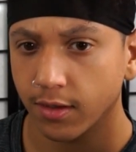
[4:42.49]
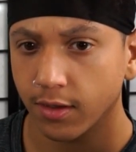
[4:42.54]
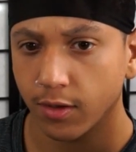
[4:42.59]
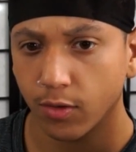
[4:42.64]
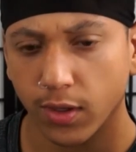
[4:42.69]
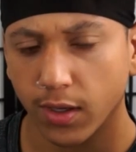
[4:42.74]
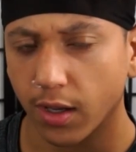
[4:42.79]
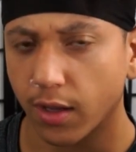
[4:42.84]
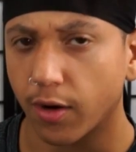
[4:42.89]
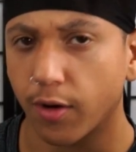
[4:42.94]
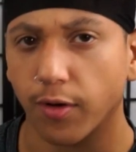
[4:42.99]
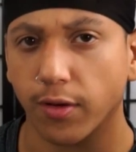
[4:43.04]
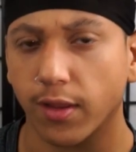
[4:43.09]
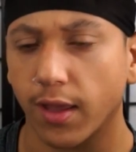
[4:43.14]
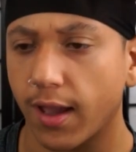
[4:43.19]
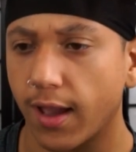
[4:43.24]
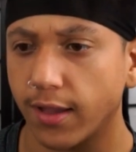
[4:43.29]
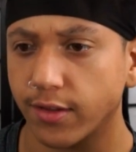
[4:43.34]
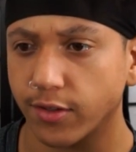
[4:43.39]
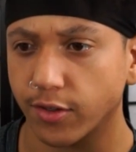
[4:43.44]
We got all
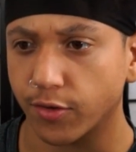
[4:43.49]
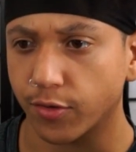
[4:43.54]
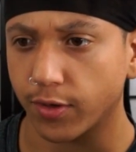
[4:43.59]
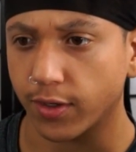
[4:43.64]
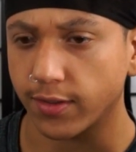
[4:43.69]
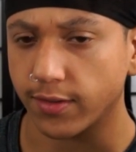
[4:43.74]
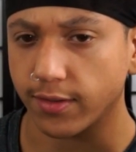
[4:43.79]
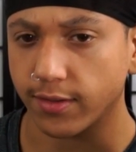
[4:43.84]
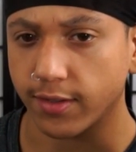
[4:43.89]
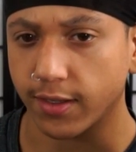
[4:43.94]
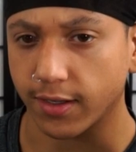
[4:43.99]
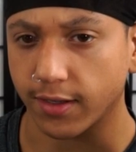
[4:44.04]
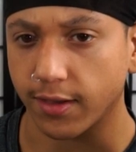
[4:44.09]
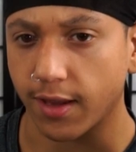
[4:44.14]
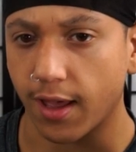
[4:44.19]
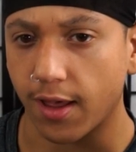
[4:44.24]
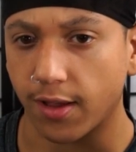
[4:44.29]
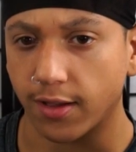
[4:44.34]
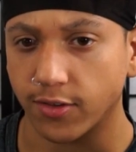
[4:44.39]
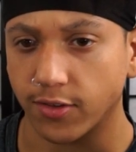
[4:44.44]
kinds of crazy
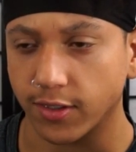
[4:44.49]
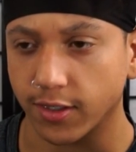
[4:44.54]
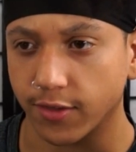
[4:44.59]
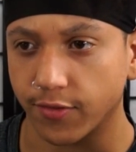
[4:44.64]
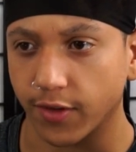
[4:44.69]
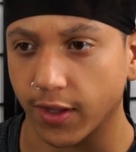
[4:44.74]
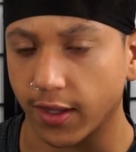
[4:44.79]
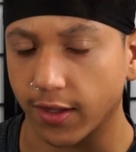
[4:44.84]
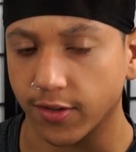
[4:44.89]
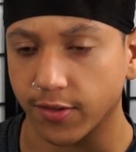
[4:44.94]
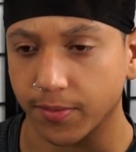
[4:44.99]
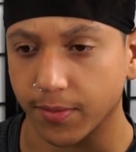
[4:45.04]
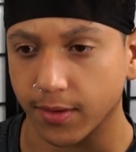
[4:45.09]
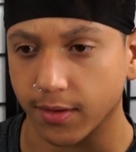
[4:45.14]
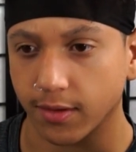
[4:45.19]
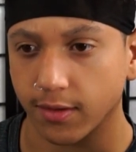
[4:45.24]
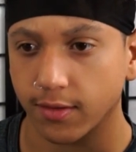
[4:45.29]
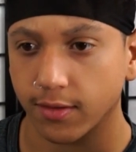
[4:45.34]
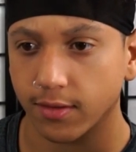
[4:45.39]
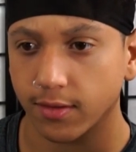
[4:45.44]
technology
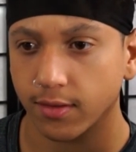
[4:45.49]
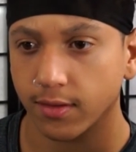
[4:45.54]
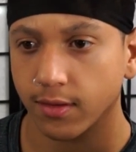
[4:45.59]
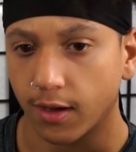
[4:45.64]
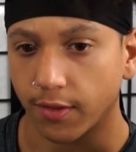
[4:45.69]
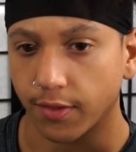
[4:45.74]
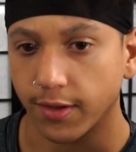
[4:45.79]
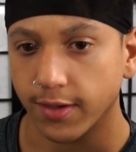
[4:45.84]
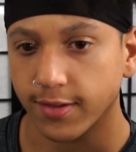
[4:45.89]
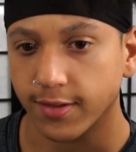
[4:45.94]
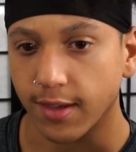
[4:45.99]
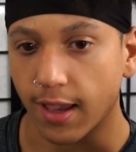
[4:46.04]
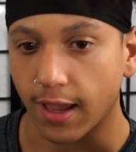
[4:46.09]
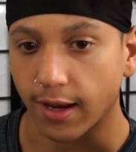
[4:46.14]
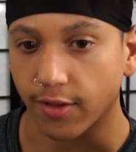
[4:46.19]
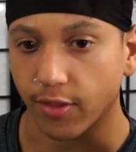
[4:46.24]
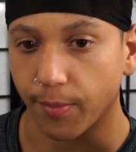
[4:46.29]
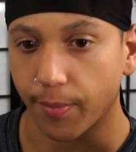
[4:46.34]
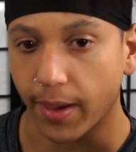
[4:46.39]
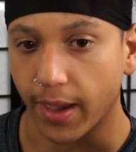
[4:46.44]
advancements on this side
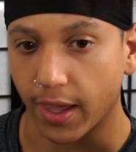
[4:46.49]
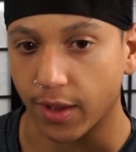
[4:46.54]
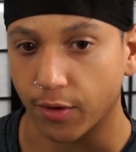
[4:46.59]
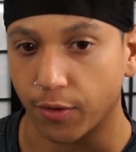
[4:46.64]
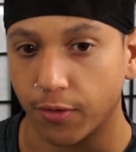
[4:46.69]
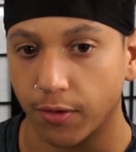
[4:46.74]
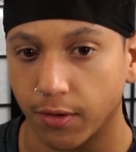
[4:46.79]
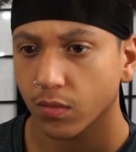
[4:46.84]
of the battle.